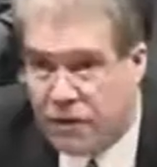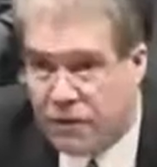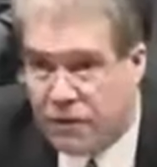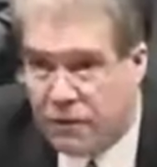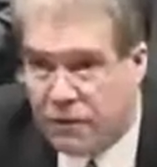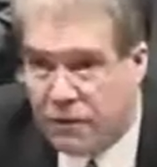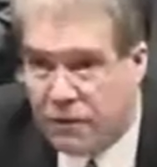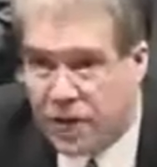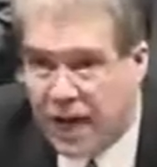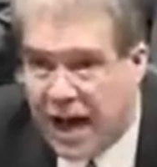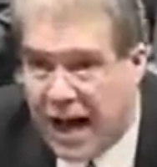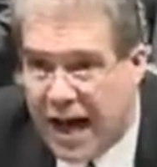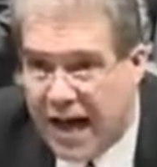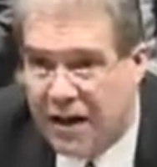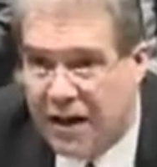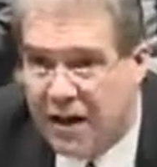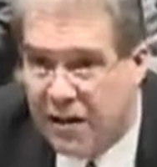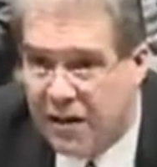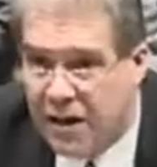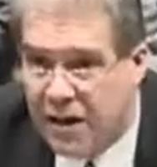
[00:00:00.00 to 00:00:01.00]
for the
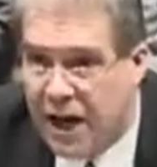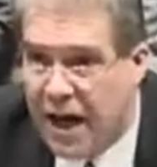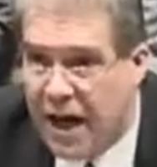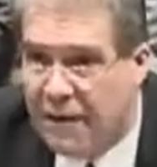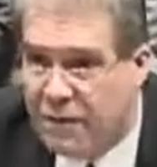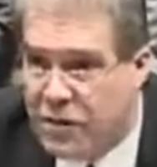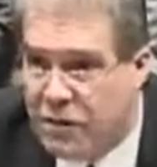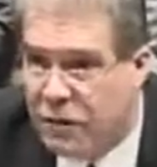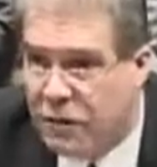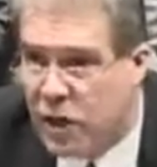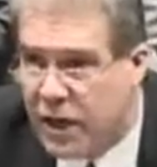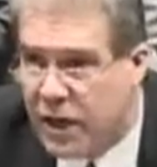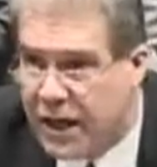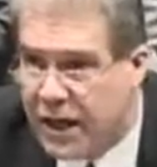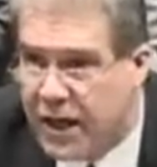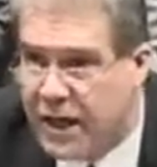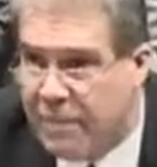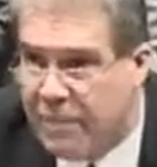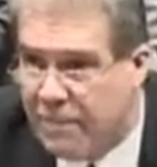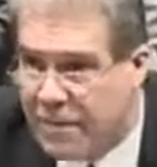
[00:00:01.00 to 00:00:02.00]
guardian ad litems if we're going to
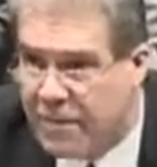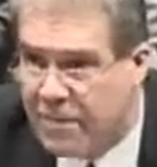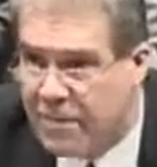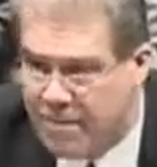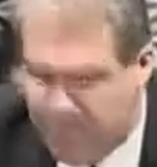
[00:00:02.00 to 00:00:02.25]
keep them,